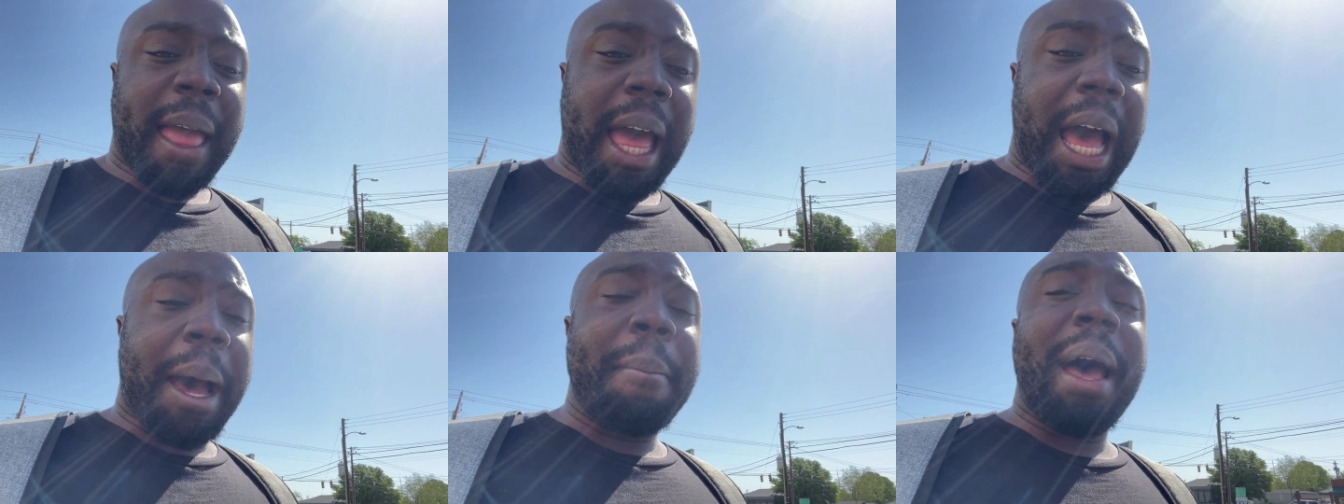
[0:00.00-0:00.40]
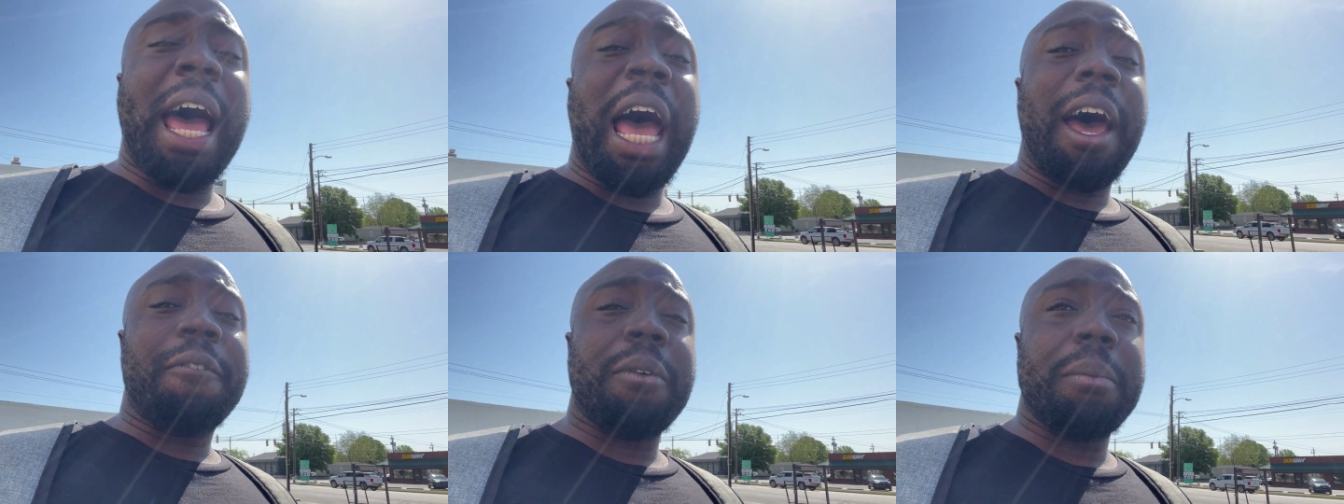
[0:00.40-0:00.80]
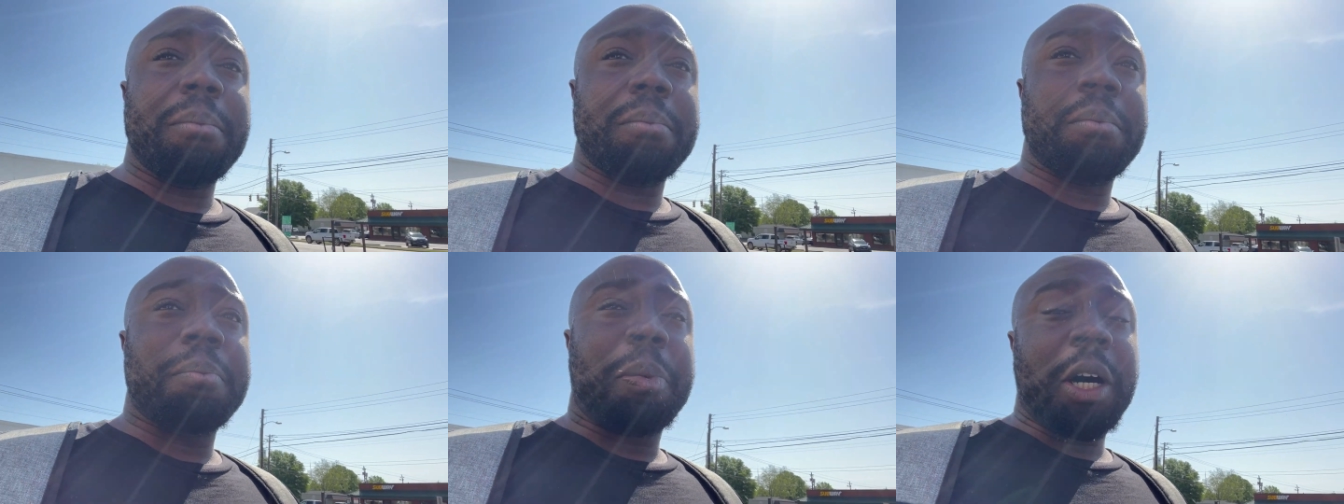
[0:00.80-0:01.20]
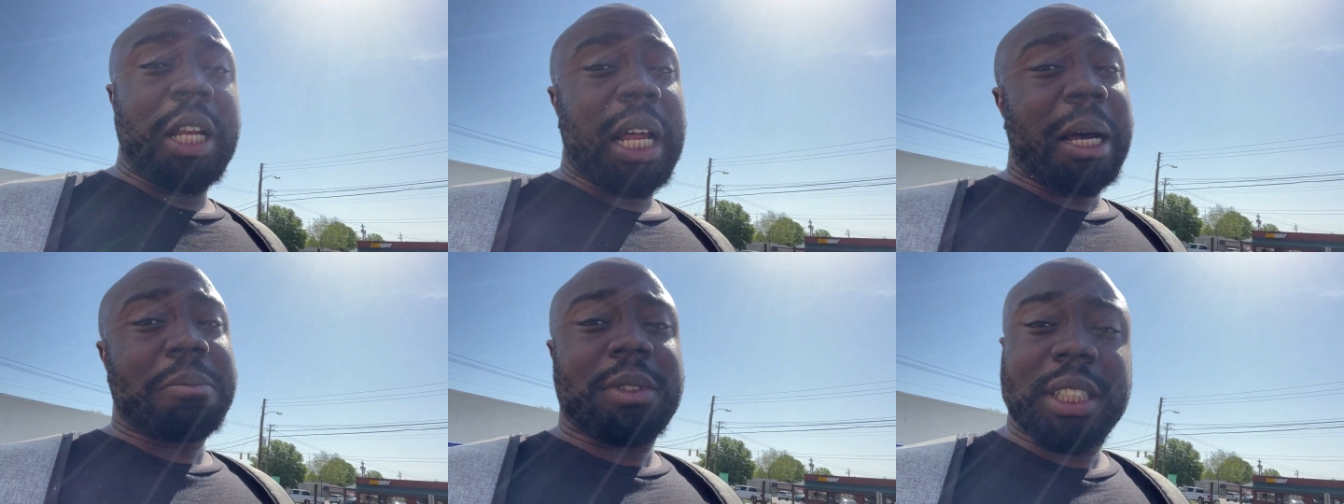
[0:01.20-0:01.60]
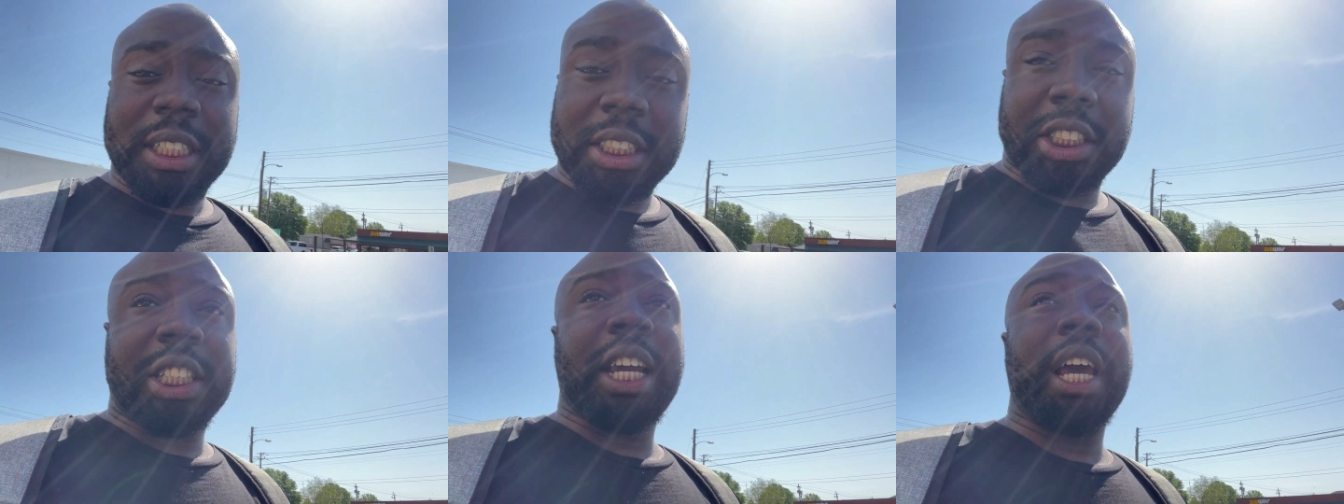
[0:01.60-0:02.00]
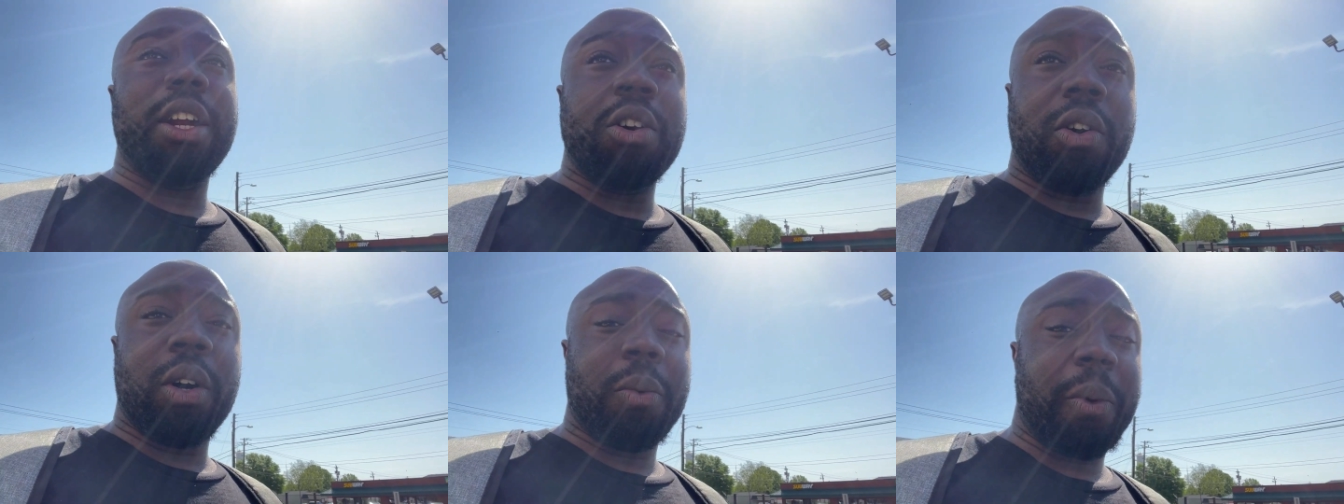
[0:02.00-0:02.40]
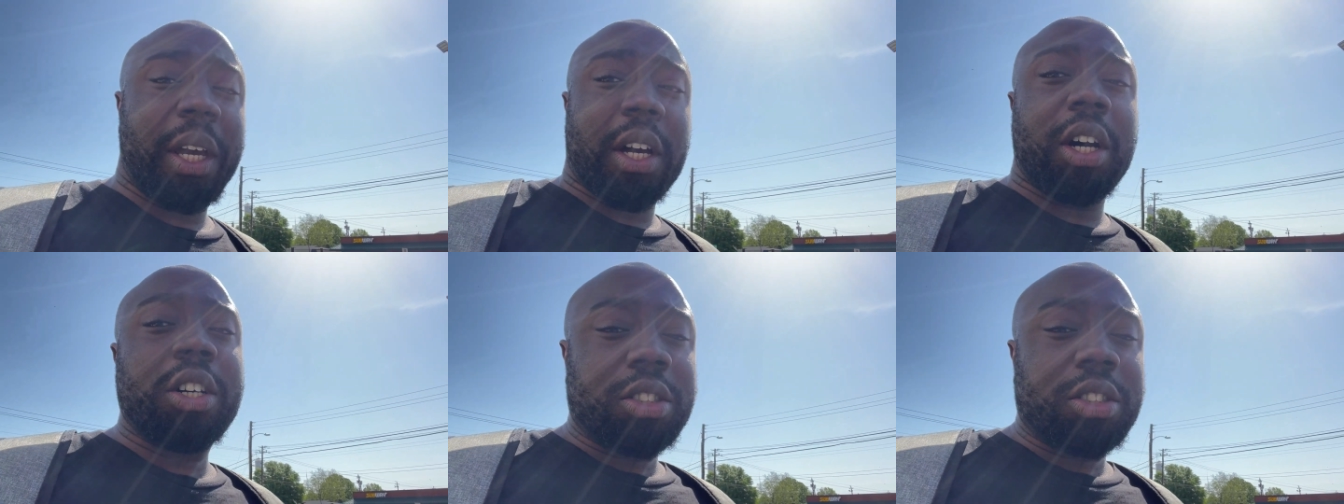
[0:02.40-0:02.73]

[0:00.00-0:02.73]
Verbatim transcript: I'ma have him pull up to the channel and we gonna